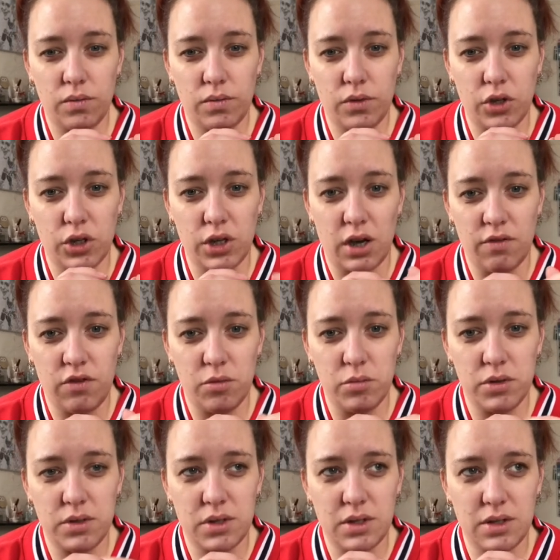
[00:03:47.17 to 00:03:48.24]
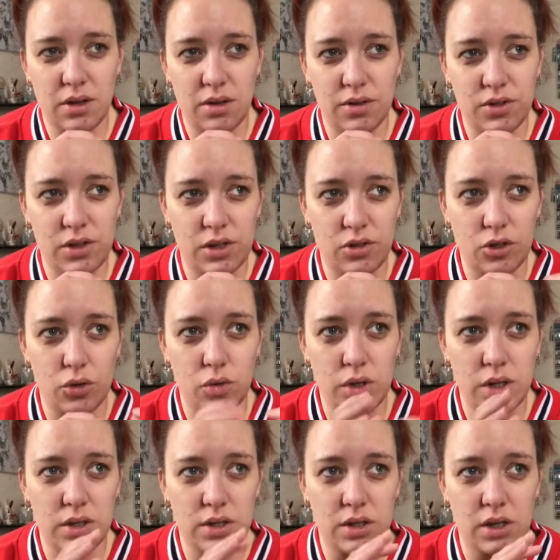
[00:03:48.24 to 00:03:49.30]
the government started
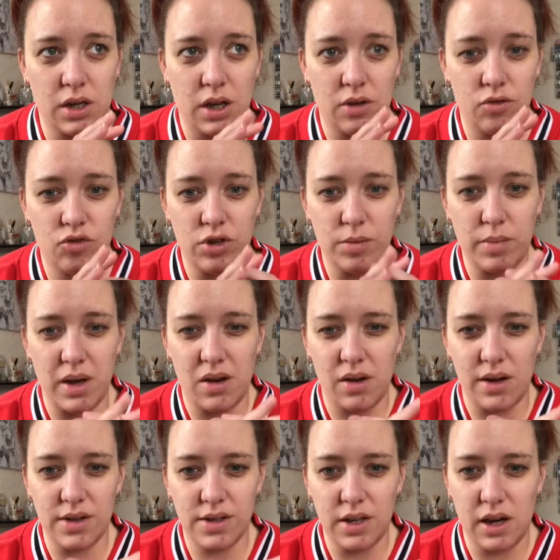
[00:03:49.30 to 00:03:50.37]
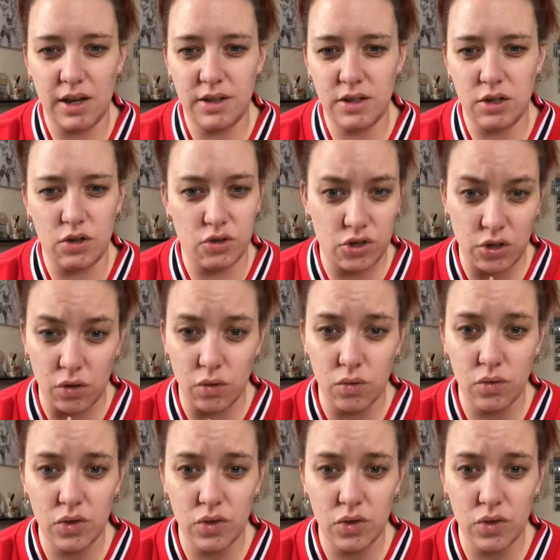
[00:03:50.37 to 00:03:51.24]
talking to the country about isolating at all.